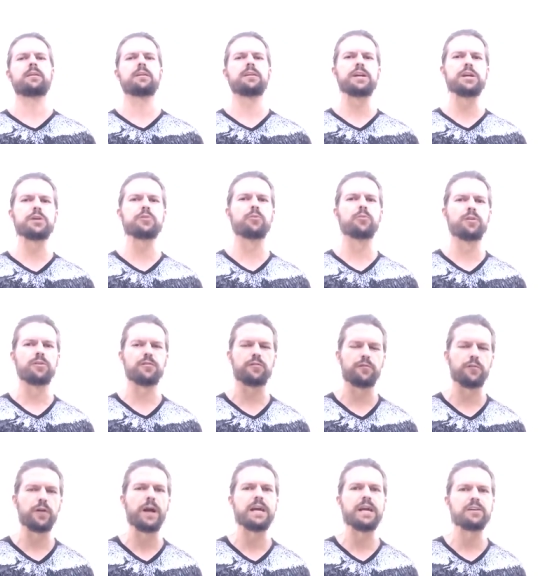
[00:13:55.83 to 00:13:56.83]
keyword
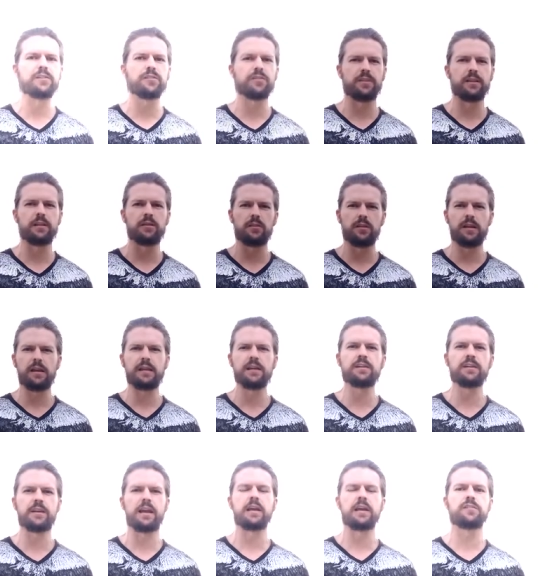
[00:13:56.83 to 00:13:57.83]
phrase that
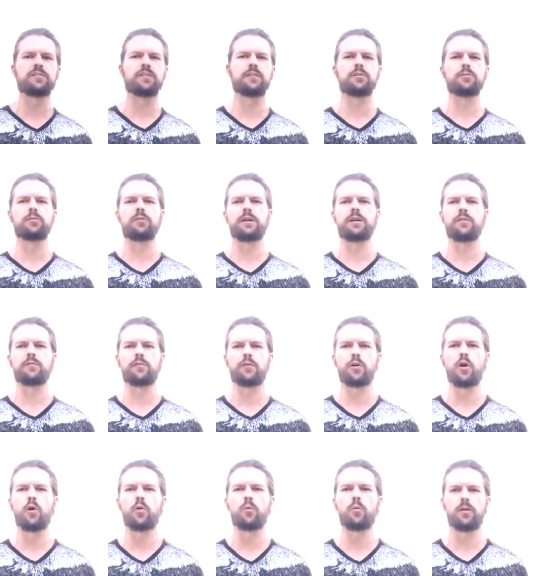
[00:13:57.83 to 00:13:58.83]
indicates that they're looking for
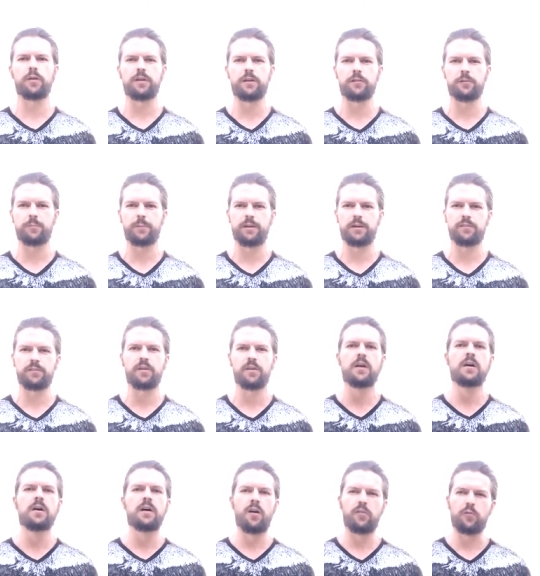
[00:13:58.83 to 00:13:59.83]
co-working spaces.
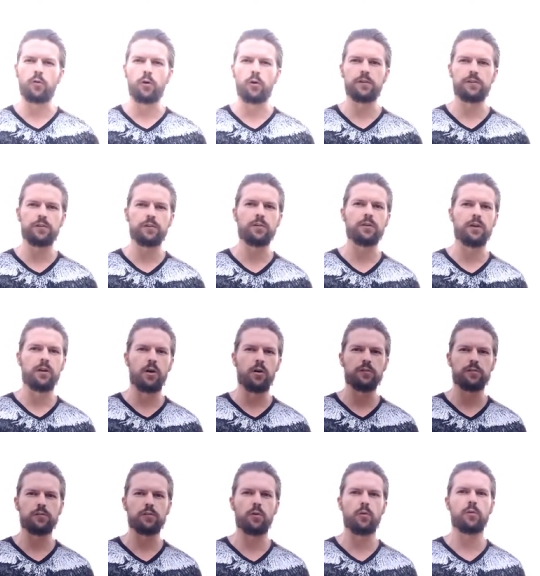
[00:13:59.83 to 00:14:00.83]
Of course, you can
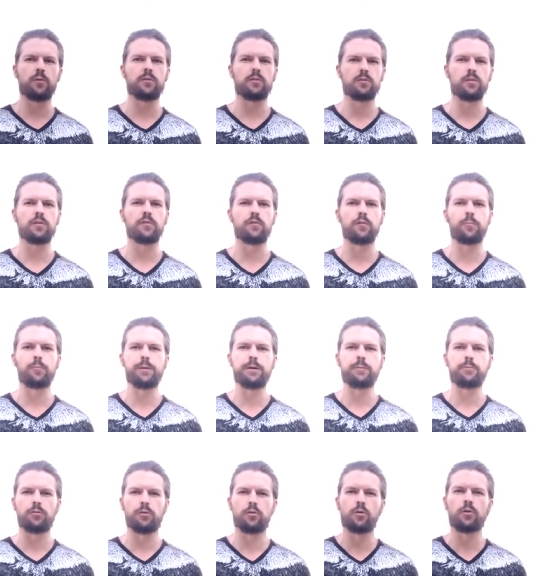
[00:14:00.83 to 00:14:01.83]
also look for
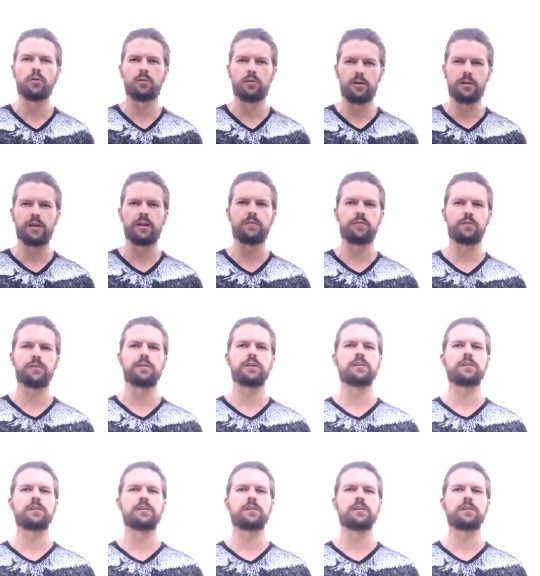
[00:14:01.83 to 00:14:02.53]
people who are looking for